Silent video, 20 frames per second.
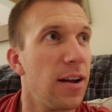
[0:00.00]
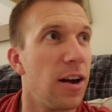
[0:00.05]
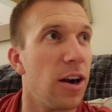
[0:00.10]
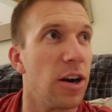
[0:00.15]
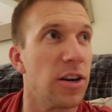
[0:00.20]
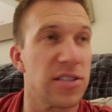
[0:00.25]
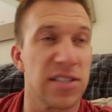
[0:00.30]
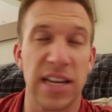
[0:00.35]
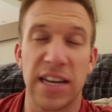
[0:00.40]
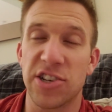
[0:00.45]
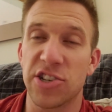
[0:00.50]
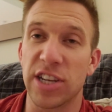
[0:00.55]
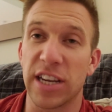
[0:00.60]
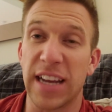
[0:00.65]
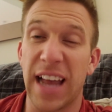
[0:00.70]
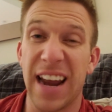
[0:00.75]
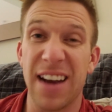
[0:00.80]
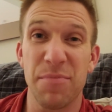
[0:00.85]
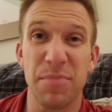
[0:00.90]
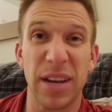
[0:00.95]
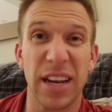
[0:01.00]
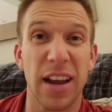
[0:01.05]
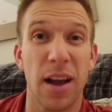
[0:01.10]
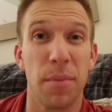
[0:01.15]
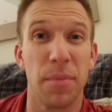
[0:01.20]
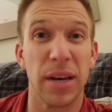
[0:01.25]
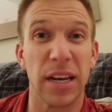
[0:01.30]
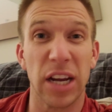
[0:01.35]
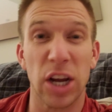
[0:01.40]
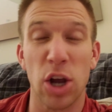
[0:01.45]
are essentially kind of
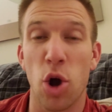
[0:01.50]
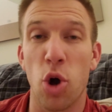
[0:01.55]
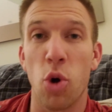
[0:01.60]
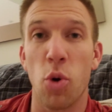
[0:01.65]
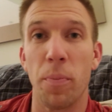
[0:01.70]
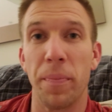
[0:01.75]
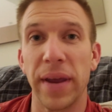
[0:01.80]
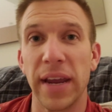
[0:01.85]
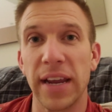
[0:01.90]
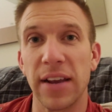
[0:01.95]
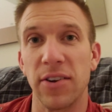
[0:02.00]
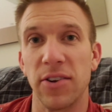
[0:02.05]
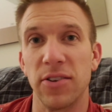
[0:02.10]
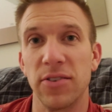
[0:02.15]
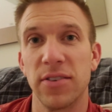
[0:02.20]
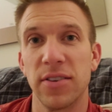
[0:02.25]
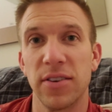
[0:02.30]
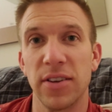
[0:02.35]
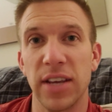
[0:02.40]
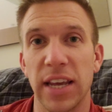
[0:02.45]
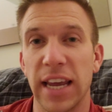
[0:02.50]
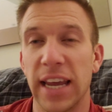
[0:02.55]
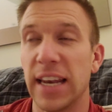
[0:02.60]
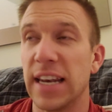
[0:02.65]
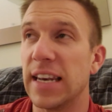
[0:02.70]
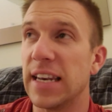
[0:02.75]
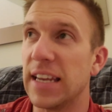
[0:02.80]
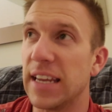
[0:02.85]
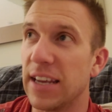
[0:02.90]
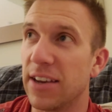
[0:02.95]
becoming commingled
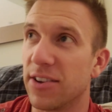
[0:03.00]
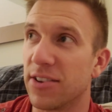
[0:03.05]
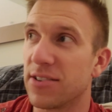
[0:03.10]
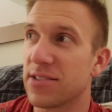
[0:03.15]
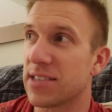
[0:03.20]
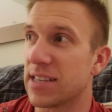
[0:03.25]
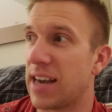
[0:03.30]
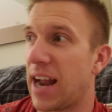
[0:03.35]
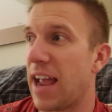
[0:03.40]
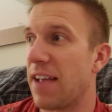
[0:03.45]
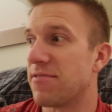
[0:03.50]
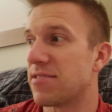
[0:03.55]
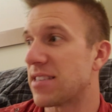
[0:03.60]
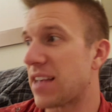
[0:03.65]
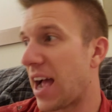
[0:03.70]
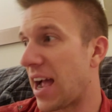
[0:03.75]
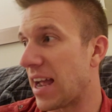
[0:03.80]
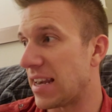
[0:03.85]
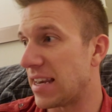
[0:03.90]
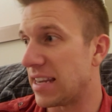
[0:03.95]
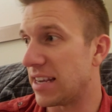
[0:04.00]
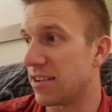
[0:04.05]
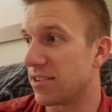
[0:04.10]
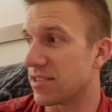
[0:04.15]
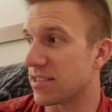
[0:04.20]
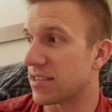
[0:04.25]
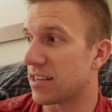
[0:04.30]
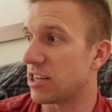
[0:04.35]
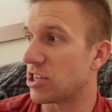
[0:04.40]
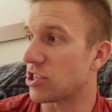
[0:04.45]
in deals, and I have side
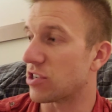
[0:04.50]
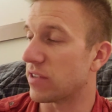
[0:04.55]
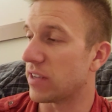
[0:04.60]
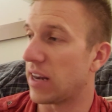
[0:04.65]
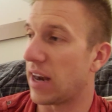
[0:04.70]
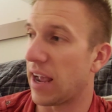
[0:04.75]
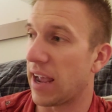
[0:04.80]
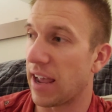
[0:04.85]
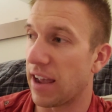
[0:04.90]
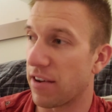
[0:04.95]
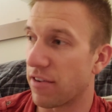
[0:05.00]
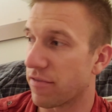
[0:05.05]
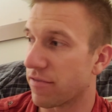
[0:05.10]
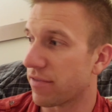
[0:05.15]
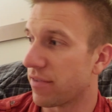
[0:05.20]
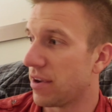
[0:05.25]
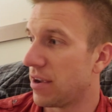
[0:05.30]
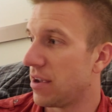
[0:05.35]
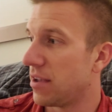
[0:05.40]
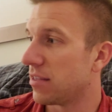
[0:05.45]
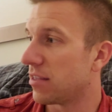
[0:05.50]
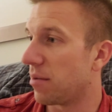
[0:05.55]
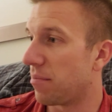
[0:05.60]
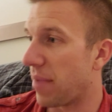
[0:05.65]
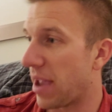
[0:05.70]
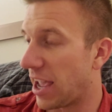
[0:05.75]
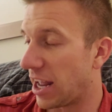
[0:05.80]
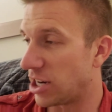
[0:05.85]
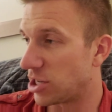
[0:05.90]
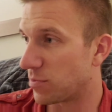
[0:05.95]
deals essentially, and I have the
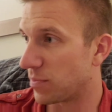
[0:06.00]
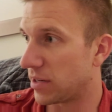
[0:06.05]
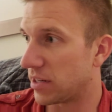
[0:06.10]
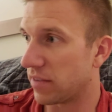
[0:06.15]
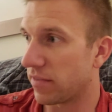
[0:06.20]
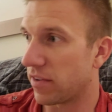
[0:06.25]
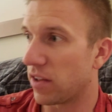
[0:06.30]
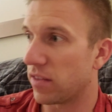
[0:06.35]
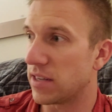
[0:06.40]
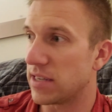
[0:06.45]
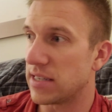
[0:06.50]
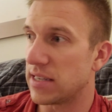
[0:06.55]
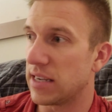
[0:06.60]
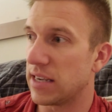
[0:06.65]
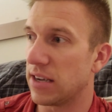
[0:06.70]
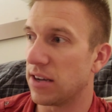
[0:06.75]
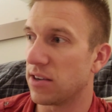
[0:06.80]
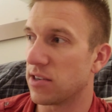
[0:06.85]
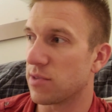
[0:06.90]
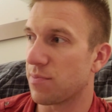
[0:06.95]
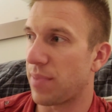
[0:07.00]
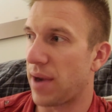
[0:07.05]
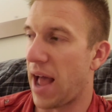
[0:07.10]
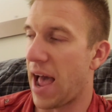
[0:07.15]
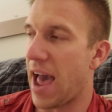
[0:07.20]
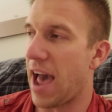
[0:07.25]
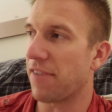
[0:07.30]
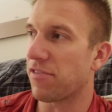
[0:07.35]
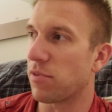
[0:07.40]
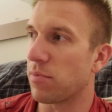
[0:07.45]
management of all these deals, but
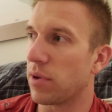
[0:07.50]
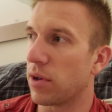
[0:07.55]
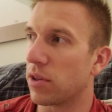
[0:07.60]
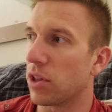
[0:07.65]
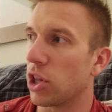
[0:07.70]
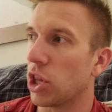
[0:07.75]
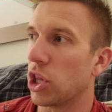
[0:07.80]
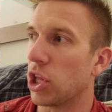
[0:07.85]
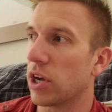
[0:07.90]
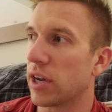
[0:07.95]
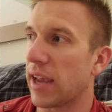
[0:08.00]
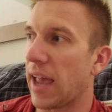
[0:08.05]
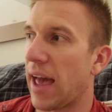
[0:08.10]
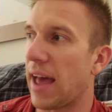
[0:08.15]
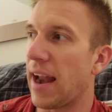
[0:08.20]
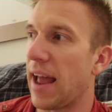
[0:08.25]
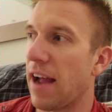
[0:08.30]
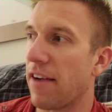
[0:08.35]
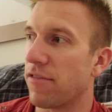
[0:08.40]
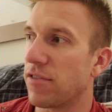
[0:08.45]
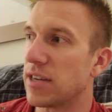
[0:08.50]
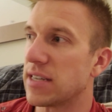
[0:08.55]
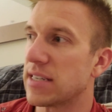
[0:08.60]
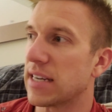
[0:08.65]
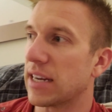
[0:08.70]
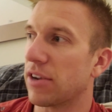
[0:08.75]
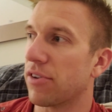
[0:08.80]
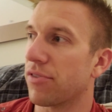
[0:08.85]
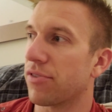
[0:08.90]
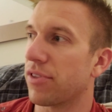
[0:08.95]
I have to be able to look at every
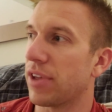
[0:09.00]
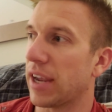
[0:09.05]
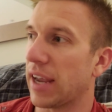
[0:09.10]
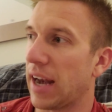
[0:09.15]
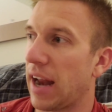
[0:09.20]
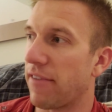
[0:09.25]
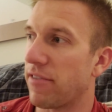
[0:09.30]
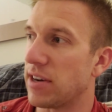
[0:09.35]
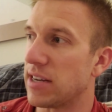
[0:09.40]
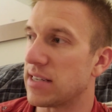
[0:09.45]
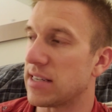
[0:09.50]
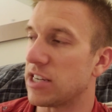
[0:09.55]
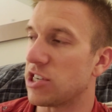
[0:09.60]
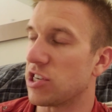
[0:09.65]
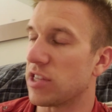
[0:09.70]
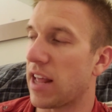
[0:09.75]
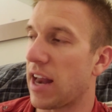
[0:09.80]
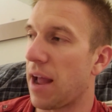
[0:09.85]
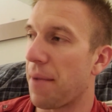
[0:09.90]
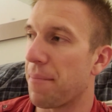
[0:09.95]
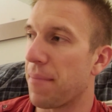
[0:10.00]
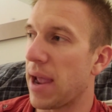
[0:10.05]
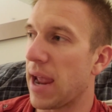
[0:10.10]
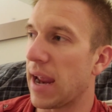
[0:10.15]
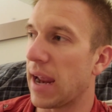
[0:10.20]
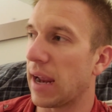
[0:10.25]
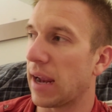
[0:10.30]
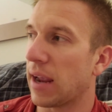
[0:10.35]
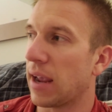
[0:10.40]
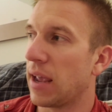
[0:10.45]
single thing and every decision that I
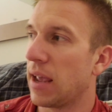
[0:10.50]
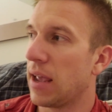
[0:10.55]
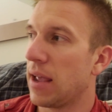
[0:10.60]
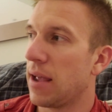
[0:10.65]
make